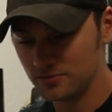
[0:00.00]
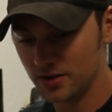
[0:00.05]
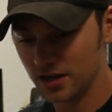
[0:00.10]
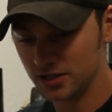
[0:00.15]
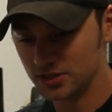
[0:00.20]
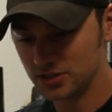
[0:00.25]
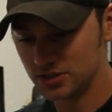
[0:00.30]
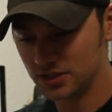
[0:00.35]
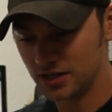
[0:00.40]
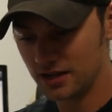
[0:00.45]

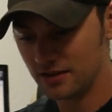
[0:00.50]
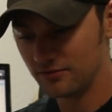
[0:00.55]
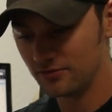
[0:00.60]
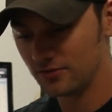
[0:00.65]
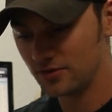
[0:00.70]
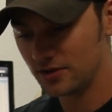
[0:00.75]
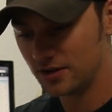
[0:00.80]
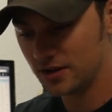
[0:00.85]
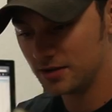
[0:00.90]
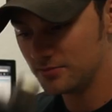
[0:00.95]
much
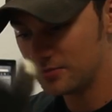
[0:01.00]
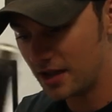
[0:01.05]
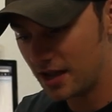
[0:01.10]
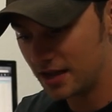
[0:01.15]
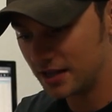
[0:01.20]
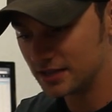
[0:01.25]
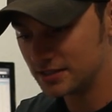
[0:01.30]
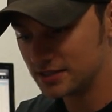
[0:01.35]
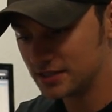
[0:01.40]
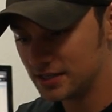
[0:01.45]
every
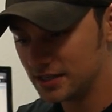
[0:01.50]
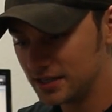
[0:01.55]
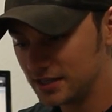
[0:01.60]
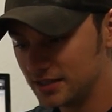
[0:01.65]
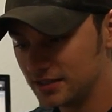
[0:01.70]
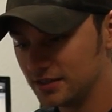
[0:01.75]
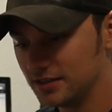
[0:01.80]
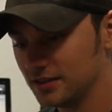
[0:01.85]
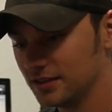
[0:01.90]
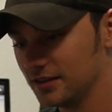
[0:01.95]

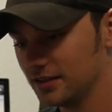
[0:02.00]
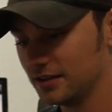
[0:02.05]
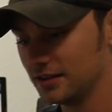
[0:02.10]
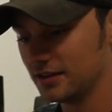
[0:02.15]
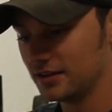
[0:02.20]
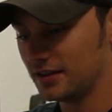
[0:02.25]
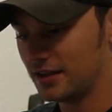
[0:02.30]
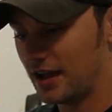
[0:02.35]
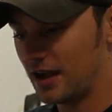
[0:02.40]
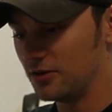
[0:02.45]
magazine
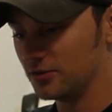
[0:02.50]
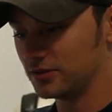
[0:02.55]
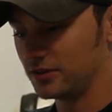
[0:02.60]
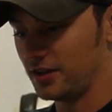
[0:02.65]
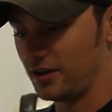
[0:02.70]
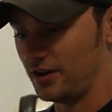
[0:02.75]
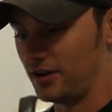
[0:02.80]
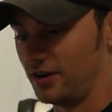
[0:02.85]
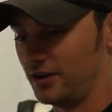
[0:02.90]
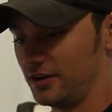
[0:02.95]
out
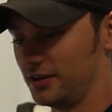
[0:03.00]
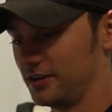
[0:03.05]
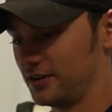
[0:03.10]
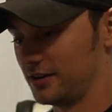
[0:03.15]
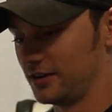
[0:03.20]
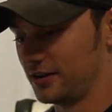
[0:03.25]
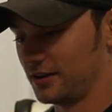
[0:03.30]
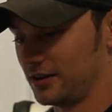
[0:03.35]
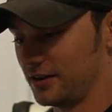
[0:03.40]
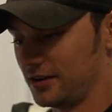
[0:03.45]
there
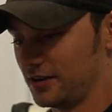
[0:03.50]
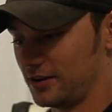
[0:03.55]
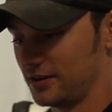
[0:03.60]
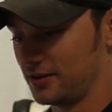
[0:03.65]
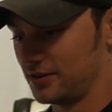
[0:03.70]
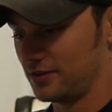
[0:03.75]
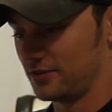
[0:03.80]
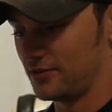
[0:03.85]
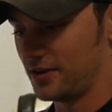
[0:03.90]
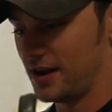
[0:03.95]

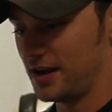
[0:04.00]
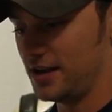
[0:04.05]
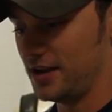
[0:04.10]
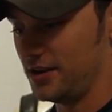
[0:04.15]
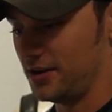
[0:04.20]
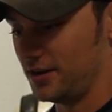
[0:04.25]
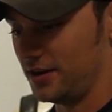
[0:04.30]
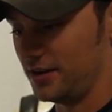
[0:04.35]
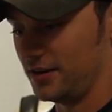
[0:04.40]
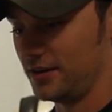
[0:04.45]

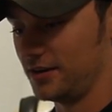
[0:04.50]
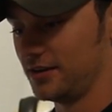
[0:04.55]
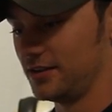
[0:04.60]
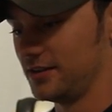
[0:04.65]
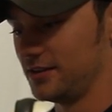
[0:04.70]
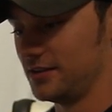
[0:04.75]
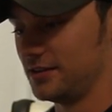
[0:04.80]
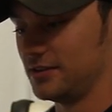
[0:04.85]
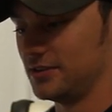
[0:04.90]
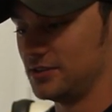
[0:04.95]
right here
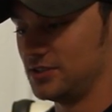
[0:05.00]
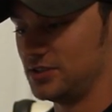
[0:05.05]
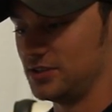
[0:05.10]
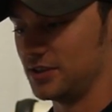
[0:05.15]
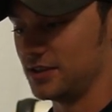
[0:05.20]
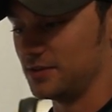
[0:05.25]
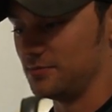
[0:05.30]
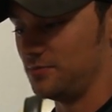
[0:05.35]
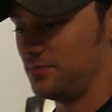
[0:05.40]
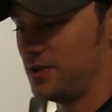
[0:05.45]
to
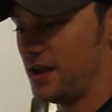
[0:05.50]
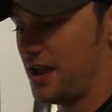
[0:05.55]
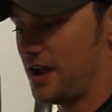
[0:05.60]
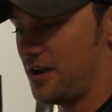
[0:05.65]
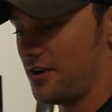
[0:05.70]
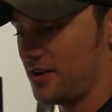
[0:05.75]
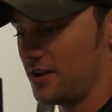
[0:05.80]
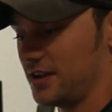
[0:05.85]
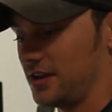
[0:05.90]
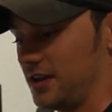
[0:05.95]

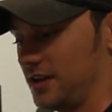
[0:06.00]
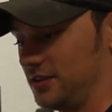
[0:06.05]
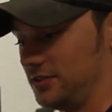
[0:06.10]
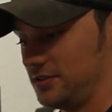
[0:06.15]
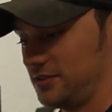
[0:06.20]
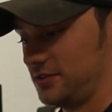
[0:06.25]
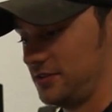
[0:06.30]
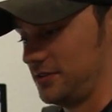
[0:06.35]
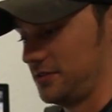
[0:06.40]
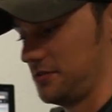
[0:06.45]
compare
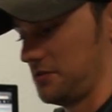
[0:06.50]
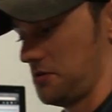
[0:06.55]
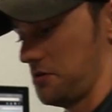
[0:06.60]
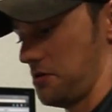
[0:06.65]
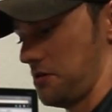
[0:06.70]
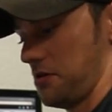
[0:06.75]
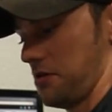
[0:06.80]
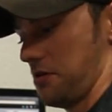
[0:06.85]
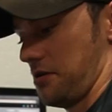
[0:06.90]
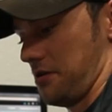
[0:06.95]
against.
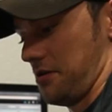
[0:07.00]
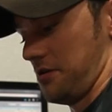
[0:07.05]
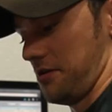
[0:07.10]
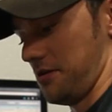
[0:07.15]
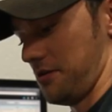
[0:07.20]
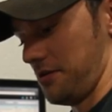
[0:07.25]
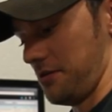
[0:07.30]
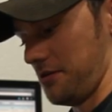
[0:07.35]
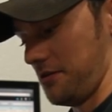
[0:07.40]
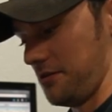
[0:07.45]

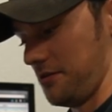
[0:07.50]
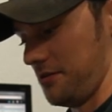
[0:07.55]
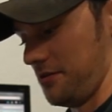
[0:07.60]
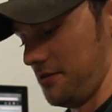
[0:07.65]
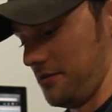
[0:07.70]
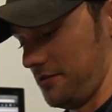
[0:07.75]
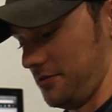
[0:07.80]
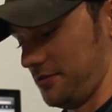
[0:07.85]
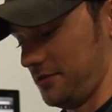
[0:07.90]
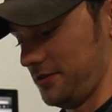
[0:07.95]

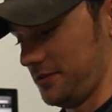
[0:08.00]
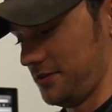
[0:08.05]
Oh.